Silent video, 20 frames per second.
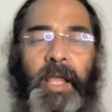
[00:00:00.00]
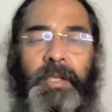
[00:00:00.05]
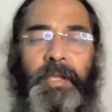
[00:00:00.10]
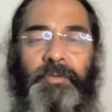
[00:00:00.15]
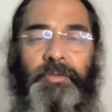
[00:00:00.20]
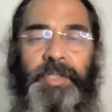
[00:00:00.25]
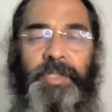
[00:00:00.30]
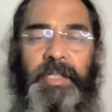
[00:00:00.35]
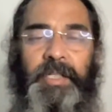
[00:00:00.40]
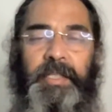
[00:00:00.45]

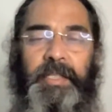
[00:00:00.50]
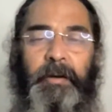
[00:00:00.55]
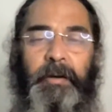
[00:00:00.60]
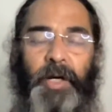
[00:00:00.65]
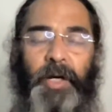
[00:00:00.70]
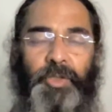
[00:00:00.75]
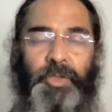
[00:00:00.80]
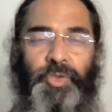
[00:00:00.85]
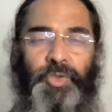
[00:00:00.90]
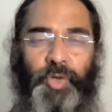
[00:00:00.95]
You see the
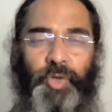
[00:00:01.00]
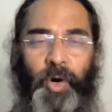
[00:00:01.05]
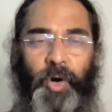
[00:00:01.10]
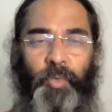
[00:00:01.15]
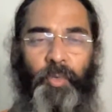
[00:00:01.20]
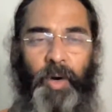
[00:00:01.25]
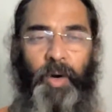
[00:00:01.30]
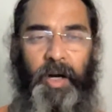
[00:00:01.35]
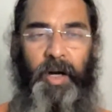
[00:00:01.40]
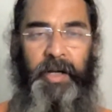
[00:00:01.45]
kanchuka
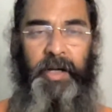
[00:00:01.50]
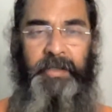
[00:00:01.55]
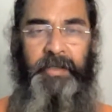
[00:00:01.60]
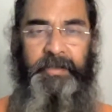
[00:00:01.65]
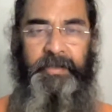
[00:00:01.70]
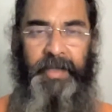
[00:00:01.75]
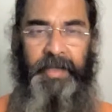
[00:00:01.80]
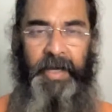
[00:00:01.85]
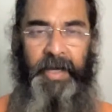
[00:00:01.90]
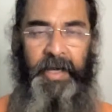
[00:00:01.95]
word
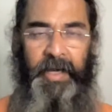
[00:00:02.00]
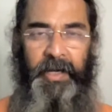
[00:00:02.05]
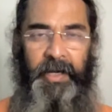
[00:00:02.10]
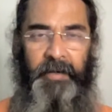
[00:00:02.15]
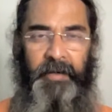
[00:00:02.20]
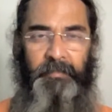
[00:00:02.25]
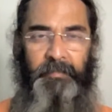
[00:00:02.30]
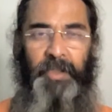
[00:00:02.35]
is there,